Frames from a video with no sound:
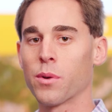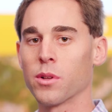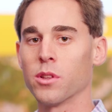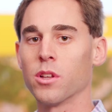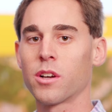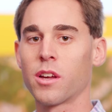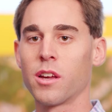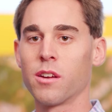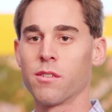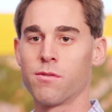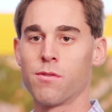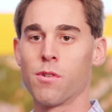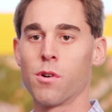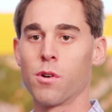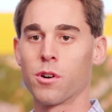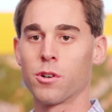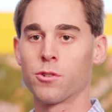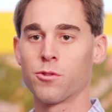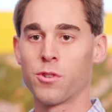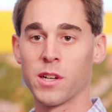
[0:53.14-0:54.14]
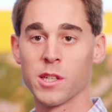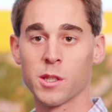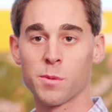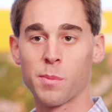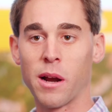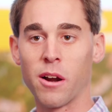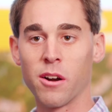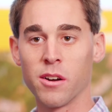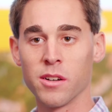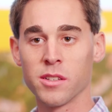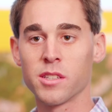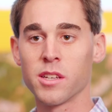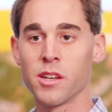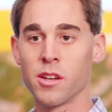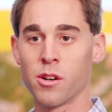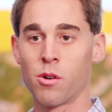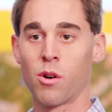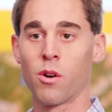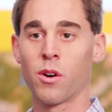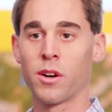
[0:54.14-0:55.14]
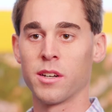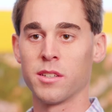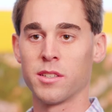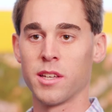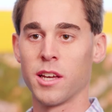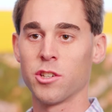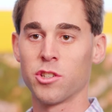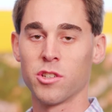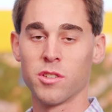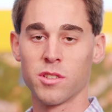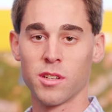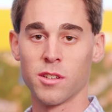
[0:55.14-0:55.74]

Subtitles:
were looking for transparency in our organization,